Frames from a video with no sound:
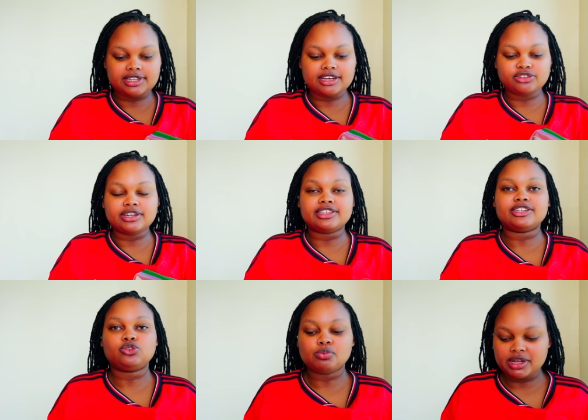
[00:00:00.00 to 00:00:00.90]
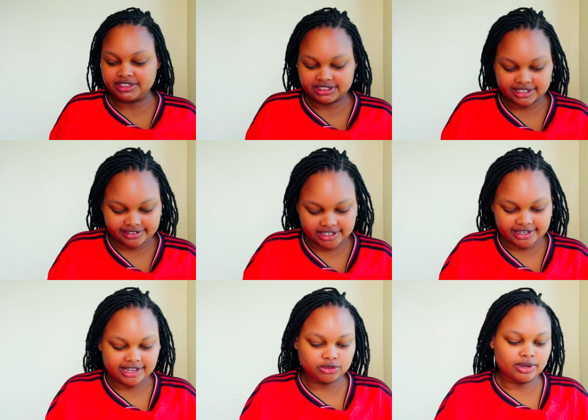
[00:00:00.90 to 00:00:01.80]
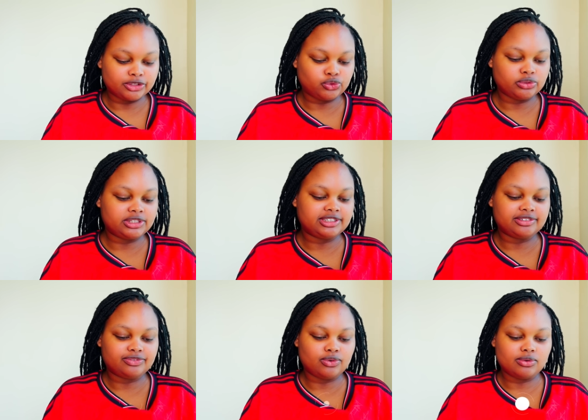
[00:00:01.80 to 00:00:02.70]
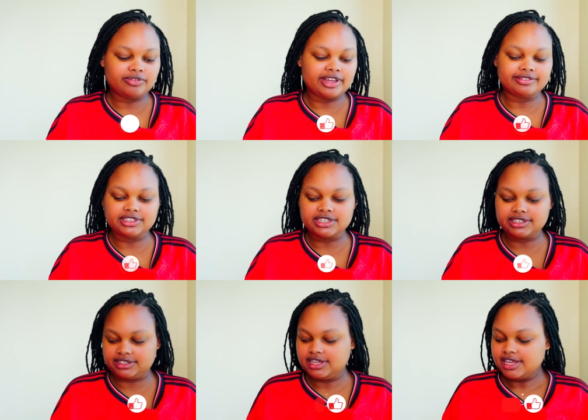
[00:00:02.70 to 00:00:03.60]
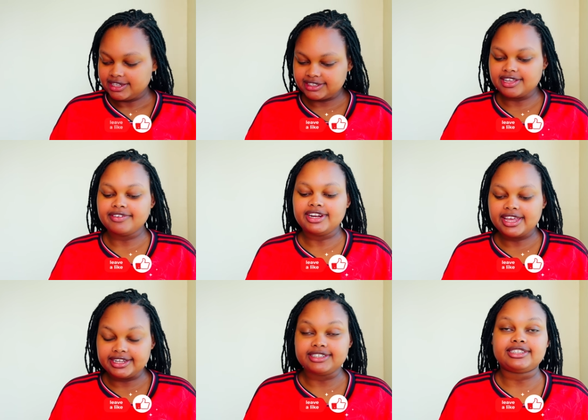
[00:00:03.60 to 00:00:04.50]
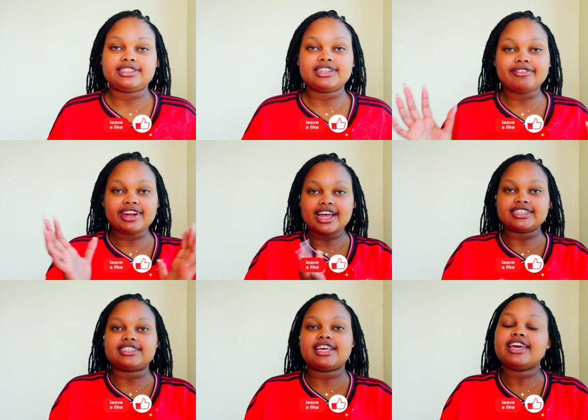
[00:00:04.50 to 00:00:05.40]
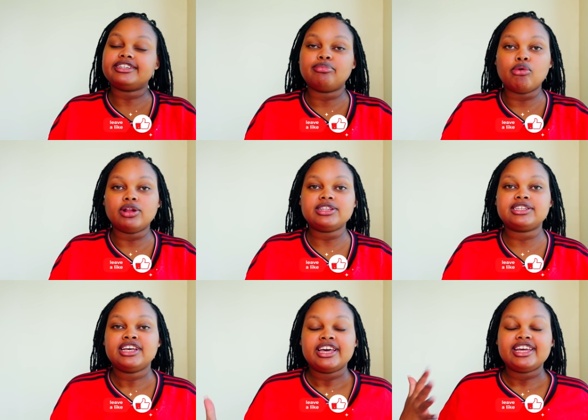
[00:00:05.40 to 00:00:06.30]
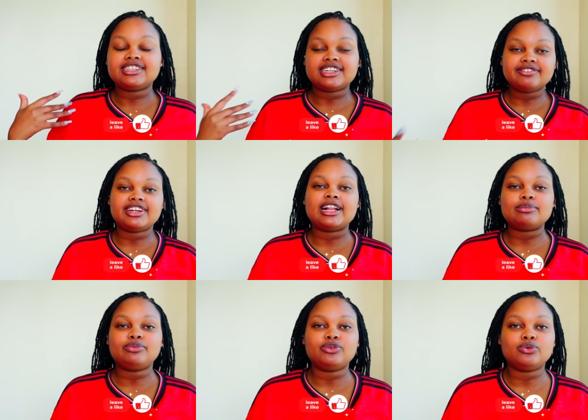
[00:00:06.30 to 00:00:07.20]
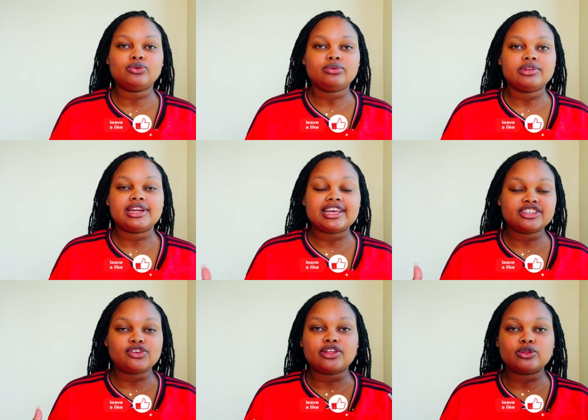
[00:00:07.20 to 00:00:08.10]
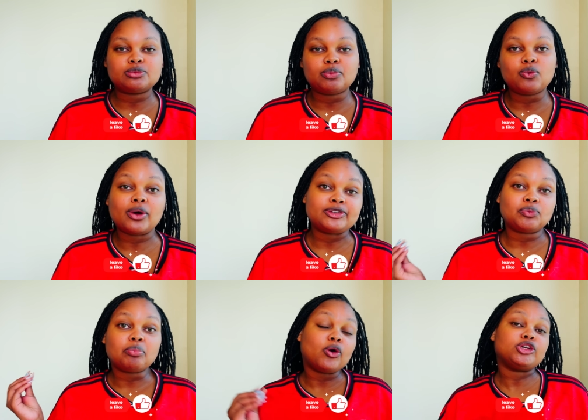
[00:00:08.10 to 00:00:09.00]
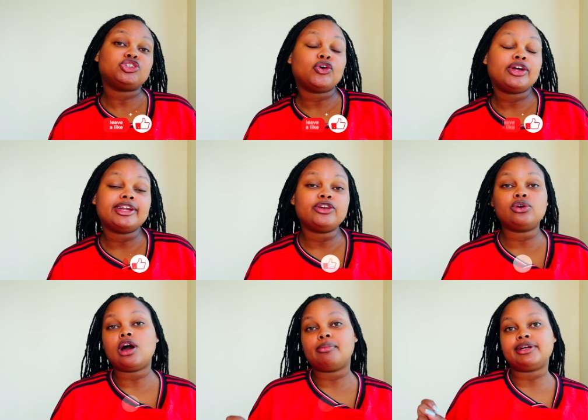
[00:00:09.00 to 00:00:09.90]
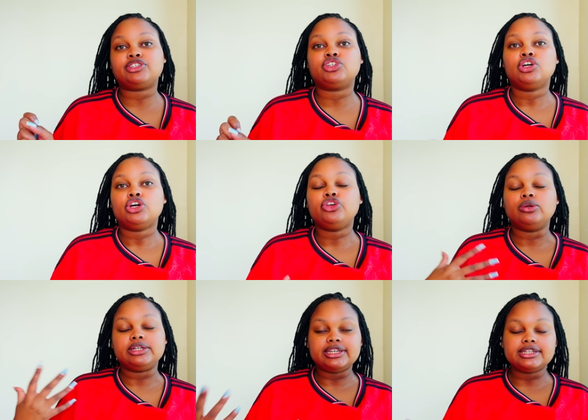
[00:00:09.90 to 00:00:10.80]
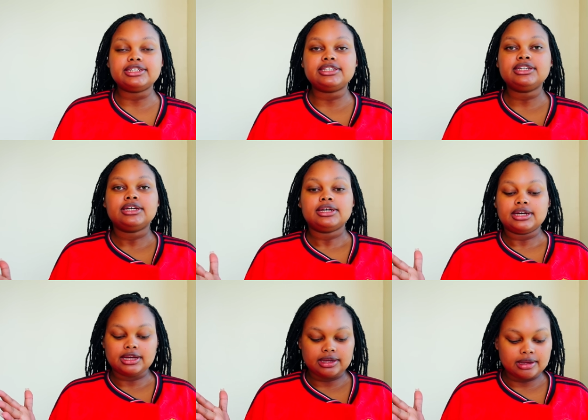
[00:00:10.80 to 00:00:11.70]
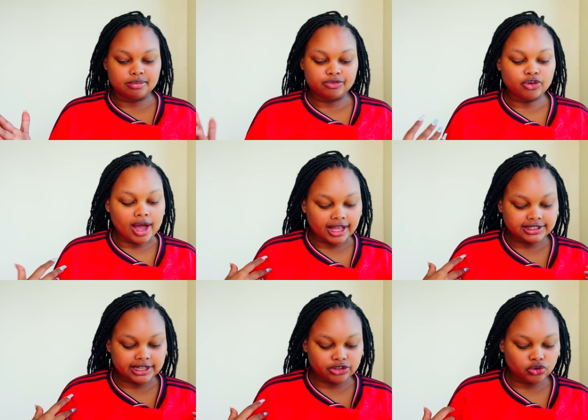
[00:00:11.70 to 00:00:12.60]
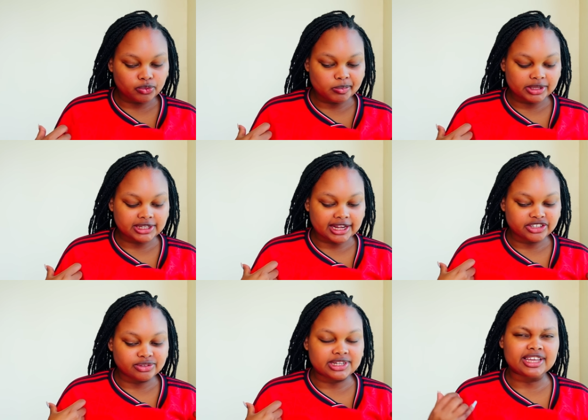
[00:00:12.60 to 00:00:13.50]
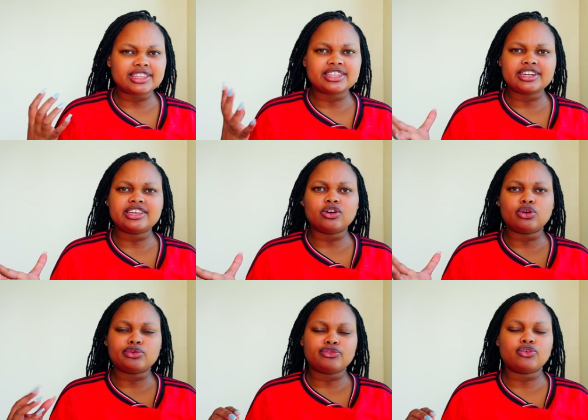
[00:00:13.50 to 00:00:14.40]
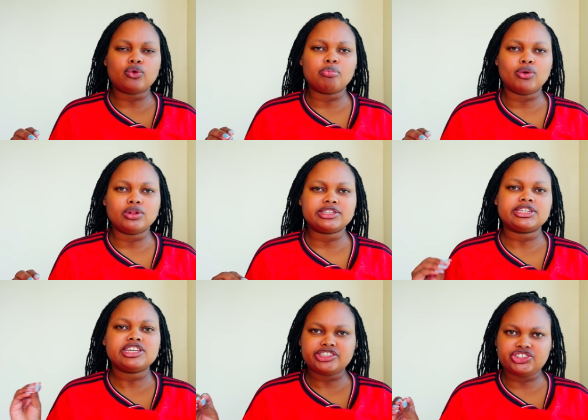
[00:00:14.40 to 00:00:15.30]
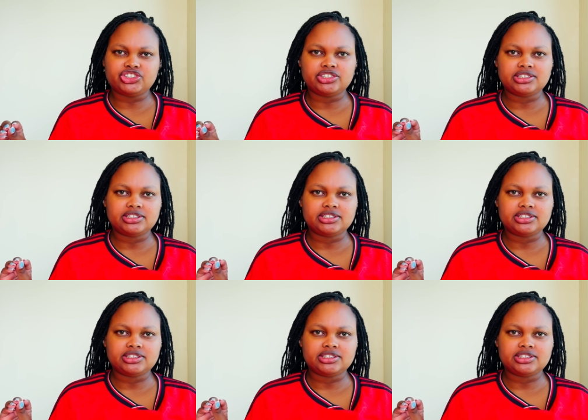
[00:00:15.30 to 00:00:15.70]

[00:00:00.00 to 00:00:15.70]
actually, the 2 bunches has given us 1, 2, 3, 4, 5, 6, 7, 8. Given us 8 balls. It can even help you in case you are those people who want to portion and know how much you need. For us, I know we basically use like 3 or 4 balls each.